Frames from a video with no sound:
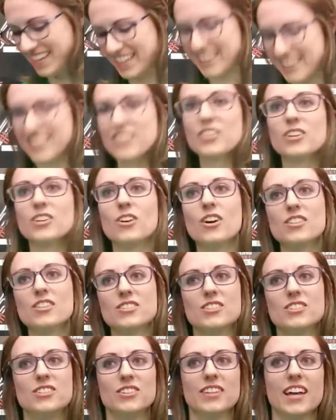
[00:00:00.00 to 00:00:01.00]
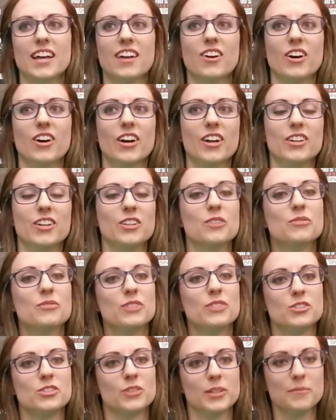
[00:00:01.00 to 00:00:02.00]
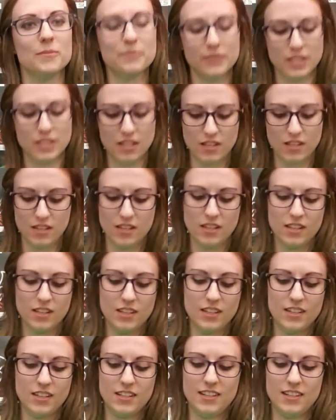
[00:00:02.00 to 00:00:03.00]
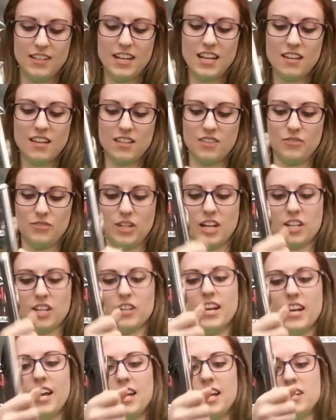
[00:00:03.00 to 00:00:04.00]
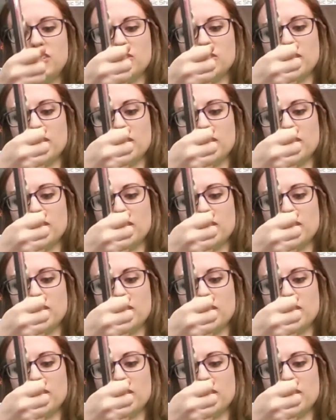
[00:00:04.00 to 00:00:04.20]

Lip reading: You can also do that on your foot joint. Now that you've got your head joint